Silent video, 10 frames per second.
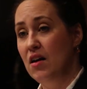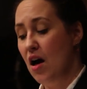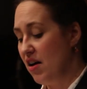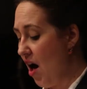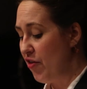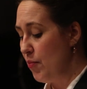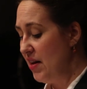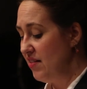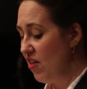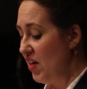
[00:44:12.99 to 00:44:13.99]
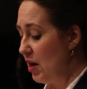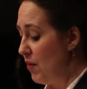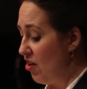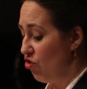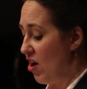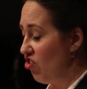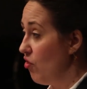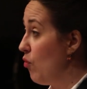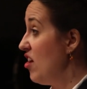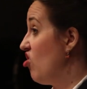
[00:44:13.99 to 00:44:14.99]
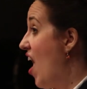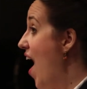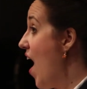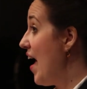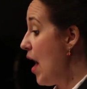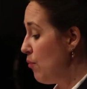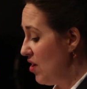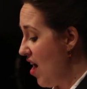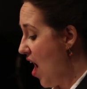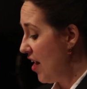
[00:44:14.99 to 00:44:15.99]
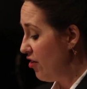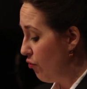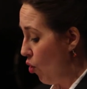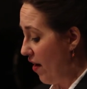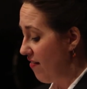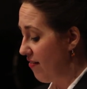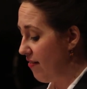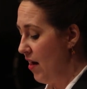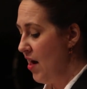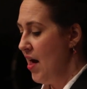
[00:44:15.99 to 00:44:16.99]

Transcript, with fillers: a government in the administration of which I am denied a voice.